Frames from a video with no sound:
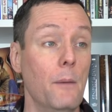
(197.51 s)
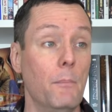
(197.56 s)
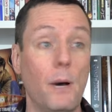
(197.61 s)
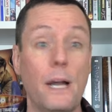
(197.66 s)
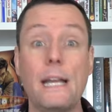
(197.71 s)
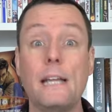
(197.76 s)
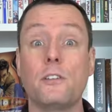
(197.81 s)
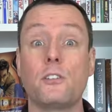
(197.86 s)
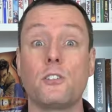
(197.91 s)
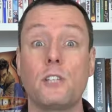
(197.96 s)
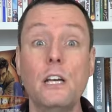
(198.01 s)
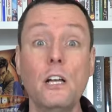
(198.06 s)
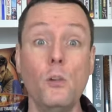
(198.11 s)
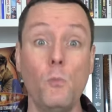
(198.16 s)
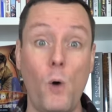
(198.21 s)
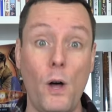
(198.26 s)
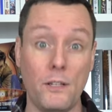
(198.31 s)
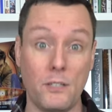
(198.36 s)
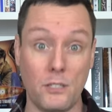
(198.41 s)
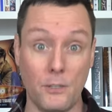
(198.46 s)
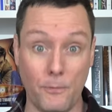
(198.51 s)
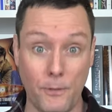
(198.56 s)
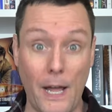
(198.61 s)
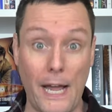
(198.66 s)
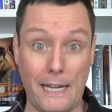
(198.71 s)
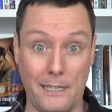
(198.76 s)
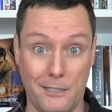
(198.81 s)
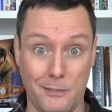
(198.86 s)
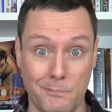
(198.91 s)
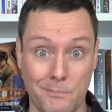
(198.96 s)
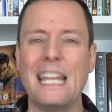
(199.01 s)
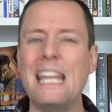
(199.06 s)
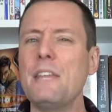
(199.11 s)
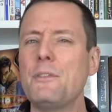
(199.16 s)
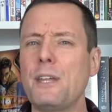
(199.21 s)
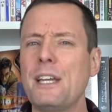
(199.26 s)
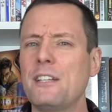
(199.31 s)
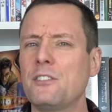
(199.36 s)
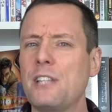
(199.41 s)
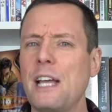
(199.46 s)
But he still wants to fight. He
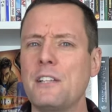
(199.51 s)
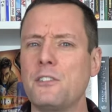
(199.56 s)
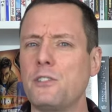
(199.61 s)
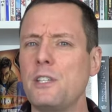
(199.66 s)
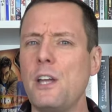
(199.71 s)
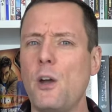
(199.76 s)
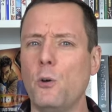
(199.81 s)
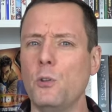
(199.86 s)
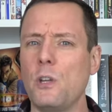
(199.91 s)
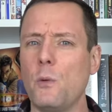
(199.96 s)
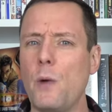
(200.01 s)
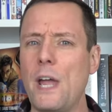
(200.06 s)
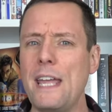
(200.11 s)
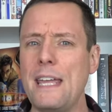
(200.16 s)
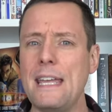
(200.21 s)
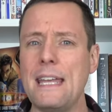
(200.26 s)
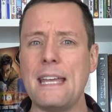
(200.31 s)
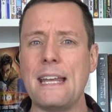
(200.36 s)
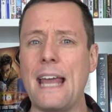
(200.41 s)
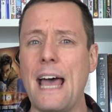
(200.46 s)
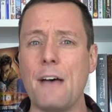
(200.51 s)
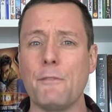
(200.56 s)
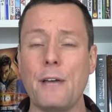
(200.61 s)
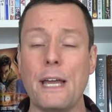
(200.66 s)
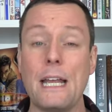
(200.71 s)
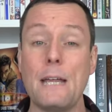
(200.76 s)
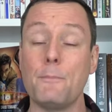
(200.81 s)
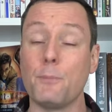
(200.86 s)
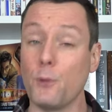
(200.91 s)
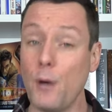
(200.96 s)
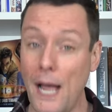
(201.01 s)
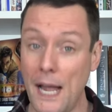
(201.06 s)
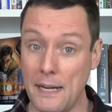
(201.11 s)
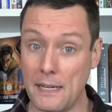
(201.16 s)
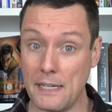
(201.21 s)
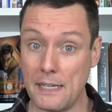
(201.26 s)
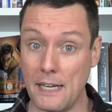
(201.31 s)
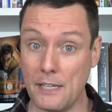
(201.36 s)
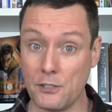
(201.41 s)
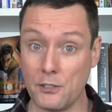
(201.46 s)
thinks that's the only way he can have any
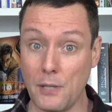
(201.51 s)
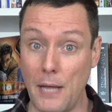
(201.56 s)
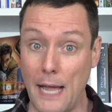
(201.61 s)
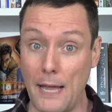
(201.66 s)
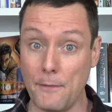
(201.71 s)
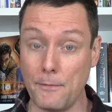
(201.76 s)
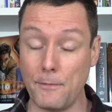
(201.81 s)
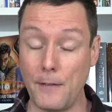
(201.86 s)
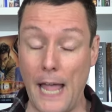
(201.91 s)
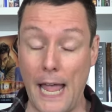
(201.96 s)
pride in his life.